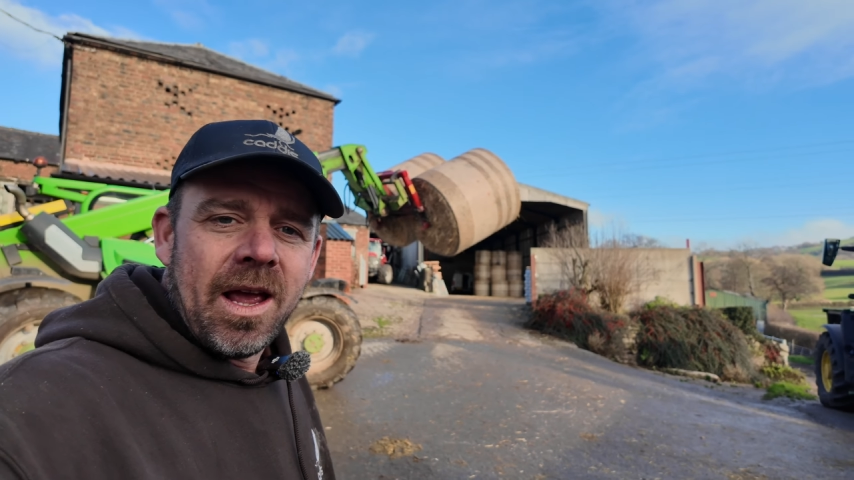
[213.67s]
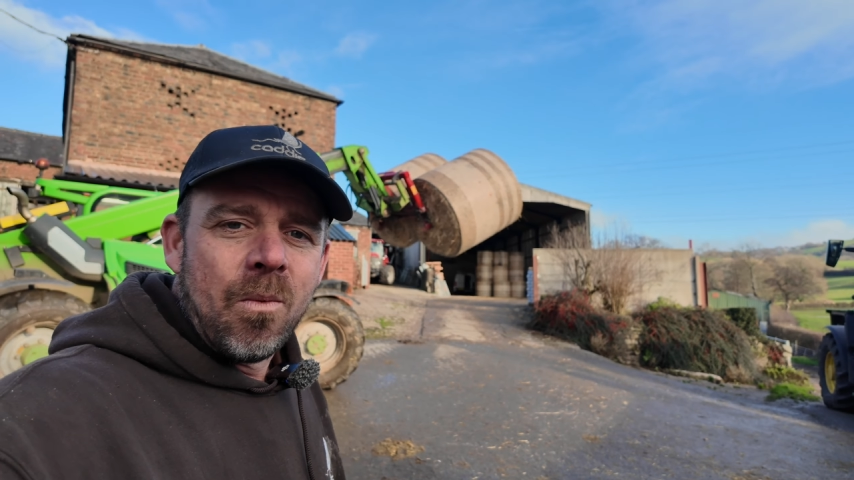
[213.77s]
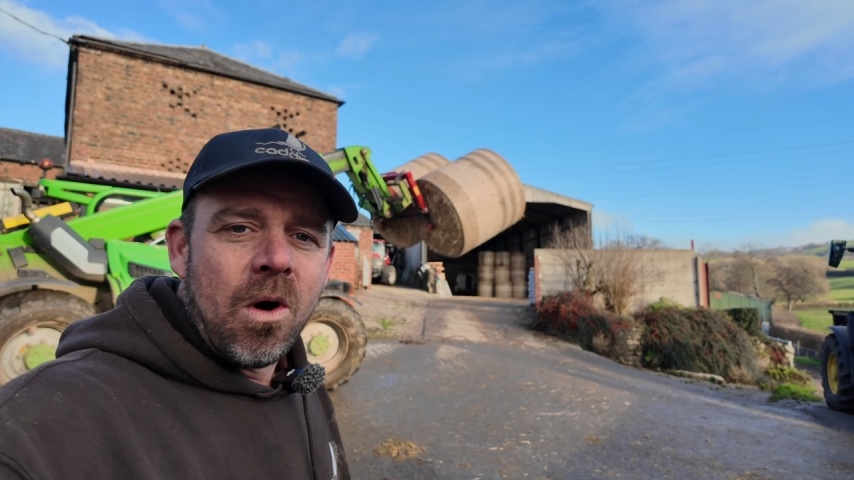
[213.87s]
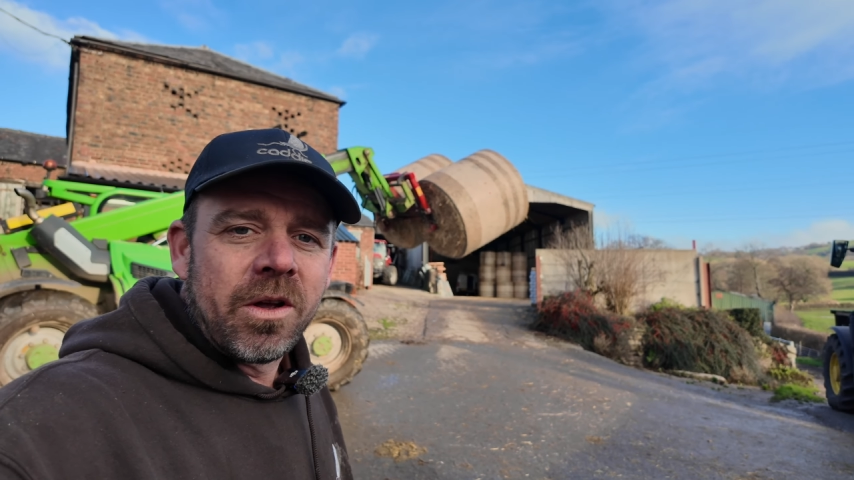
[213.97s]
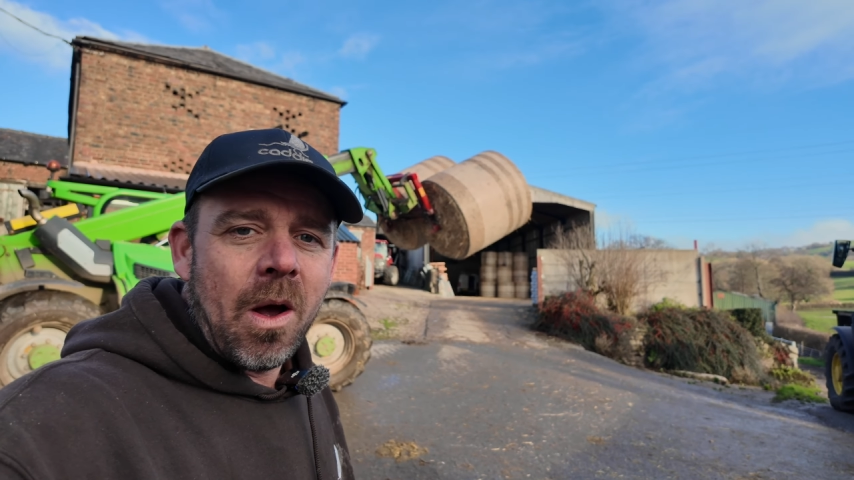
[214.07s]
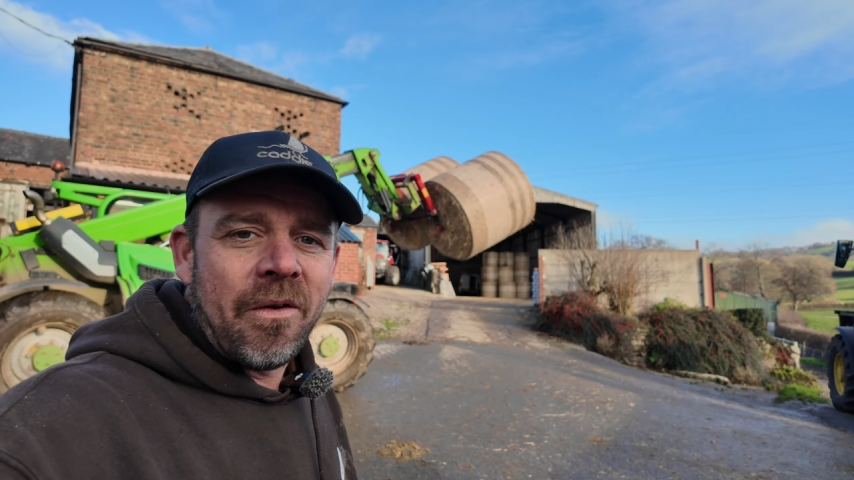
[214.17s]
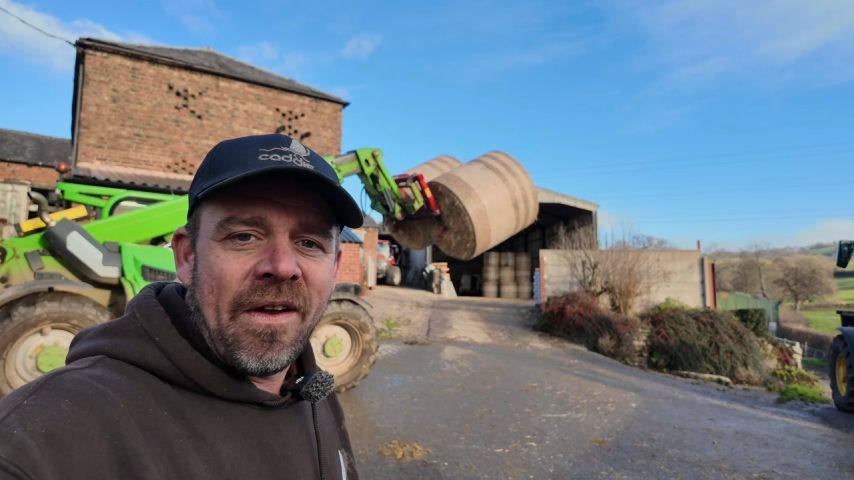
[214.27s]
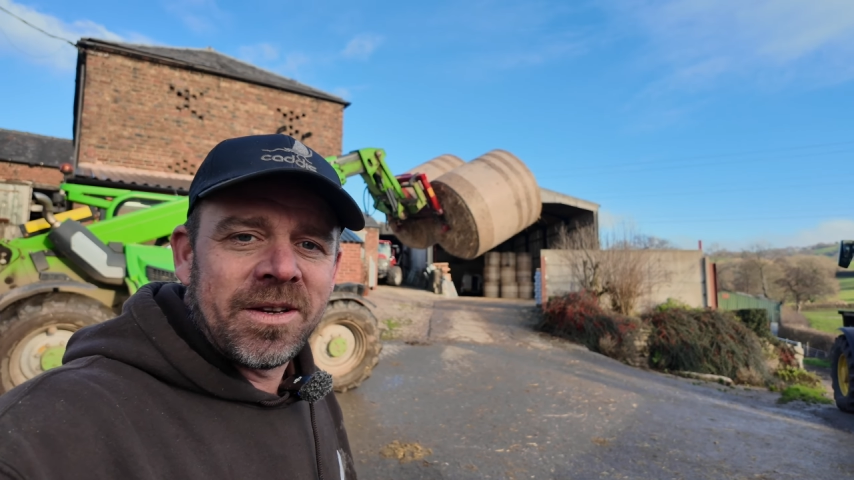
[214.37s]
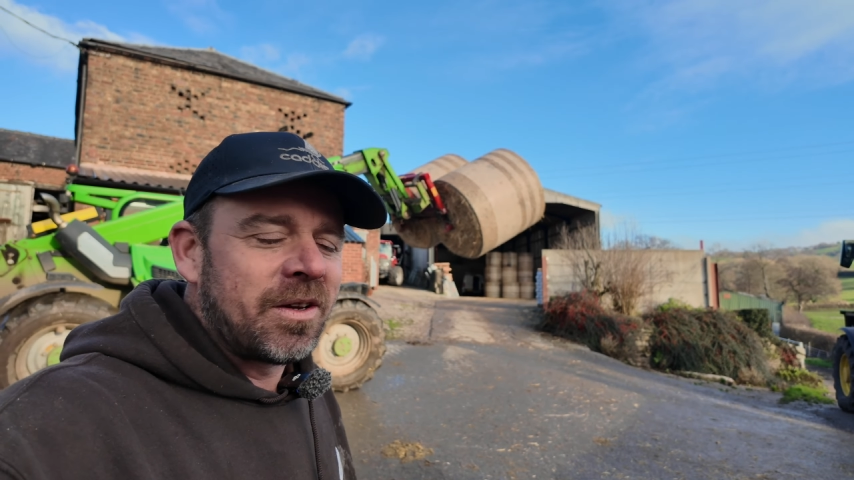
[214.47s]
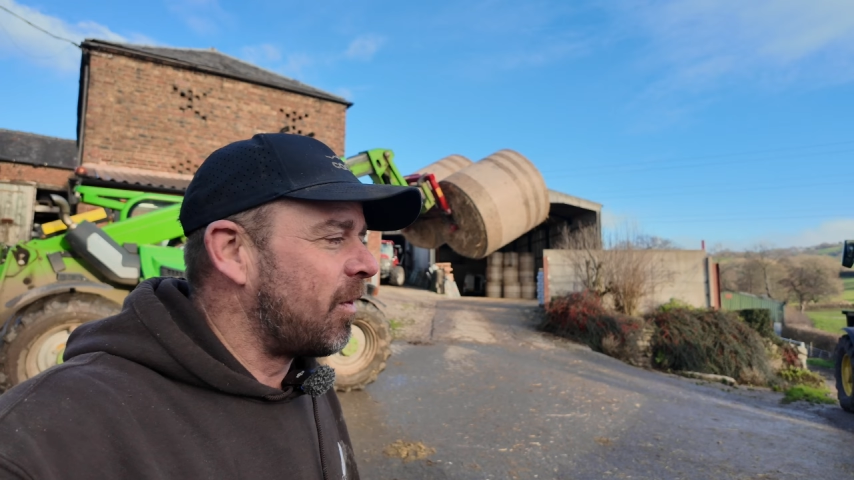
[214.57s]
in one go
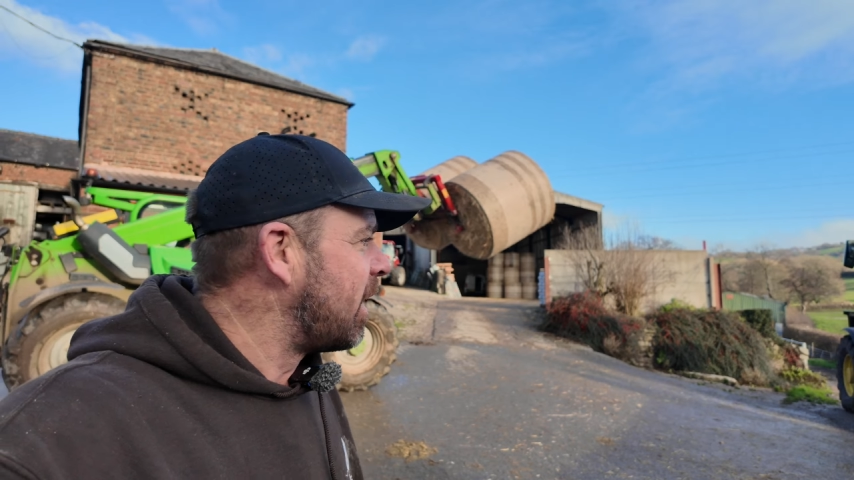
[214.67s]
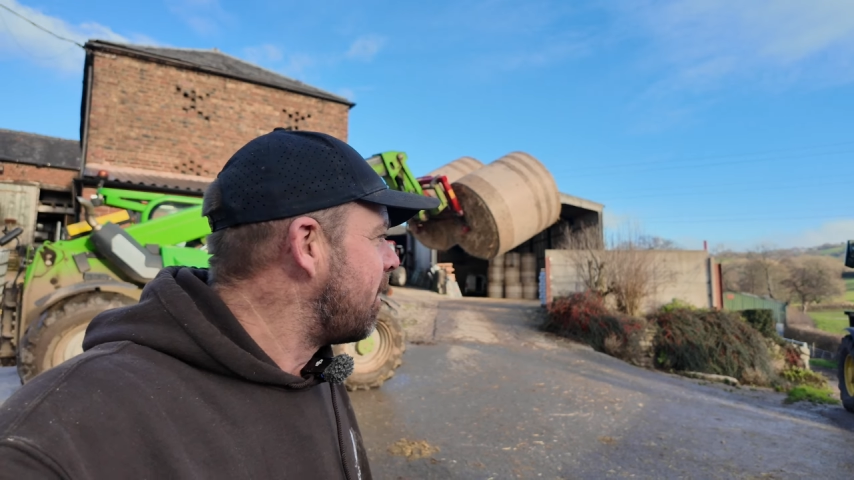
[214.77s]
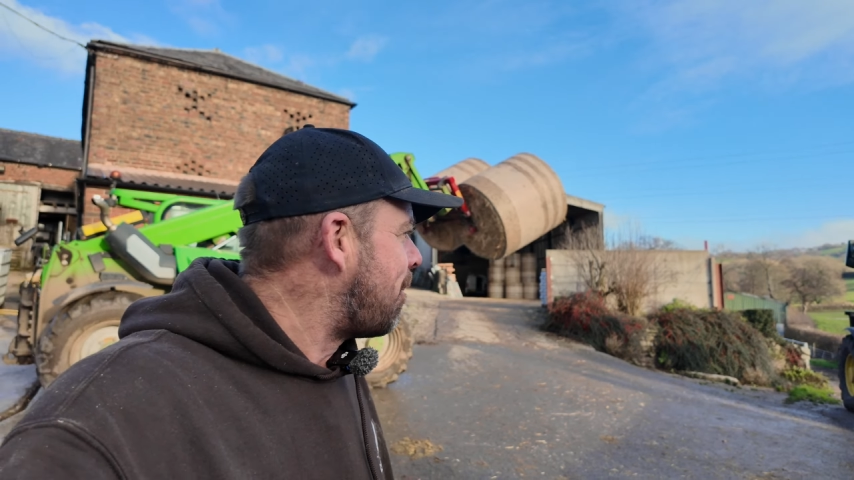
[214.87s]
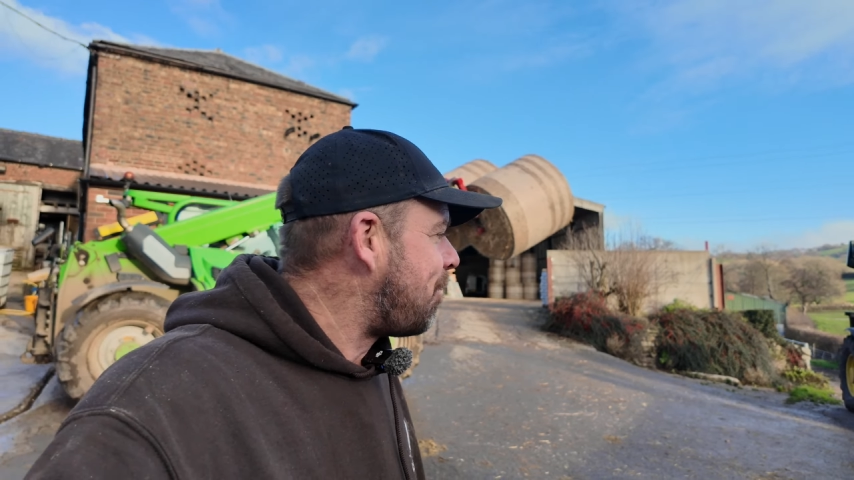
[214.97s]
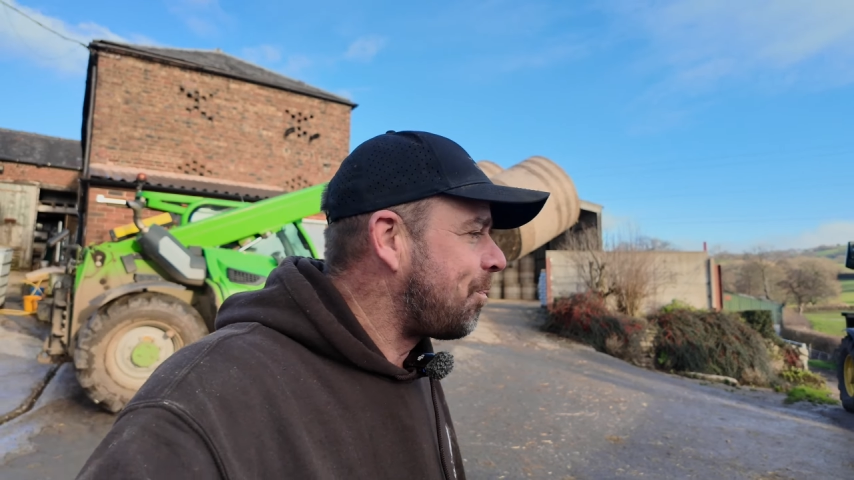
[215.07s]
effectively?